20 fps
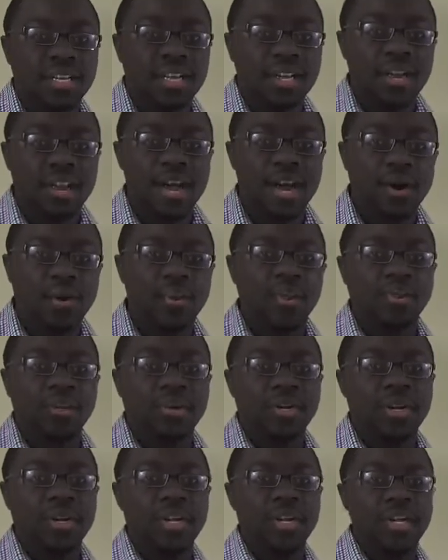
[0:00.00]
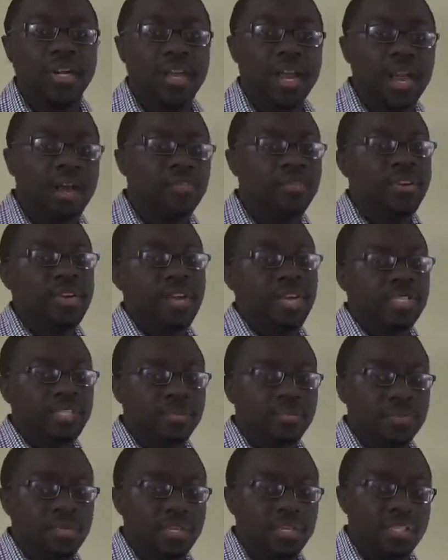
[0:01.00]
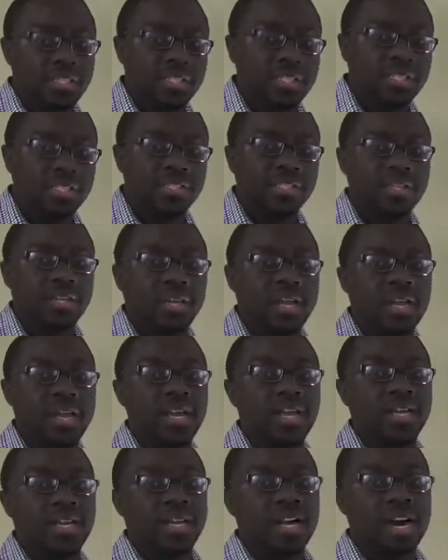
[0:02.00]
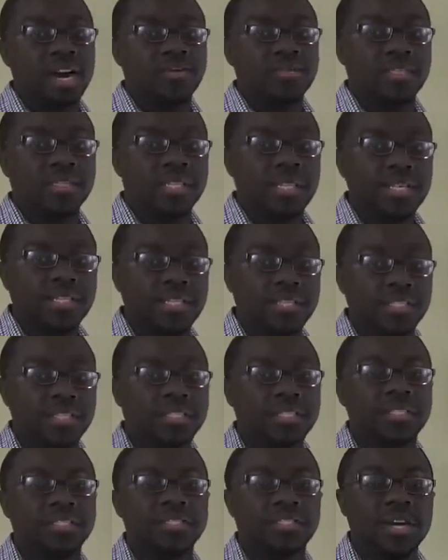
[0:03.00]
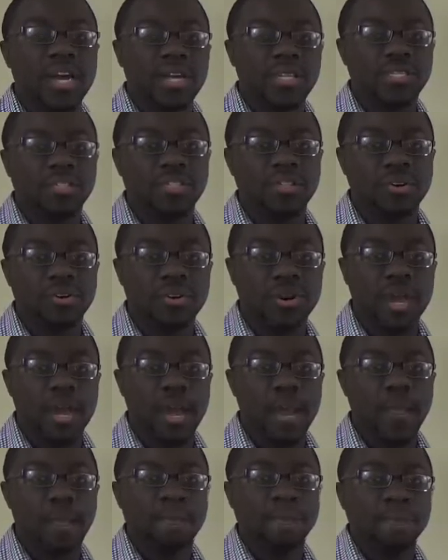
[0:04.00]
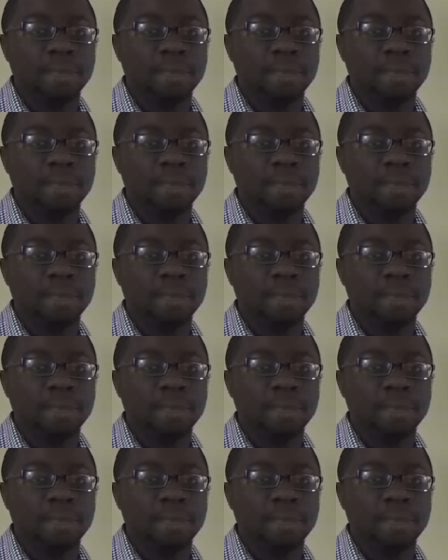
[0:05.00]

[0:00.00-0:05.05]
Now, in everyday speech and in conversations, contractions are okay,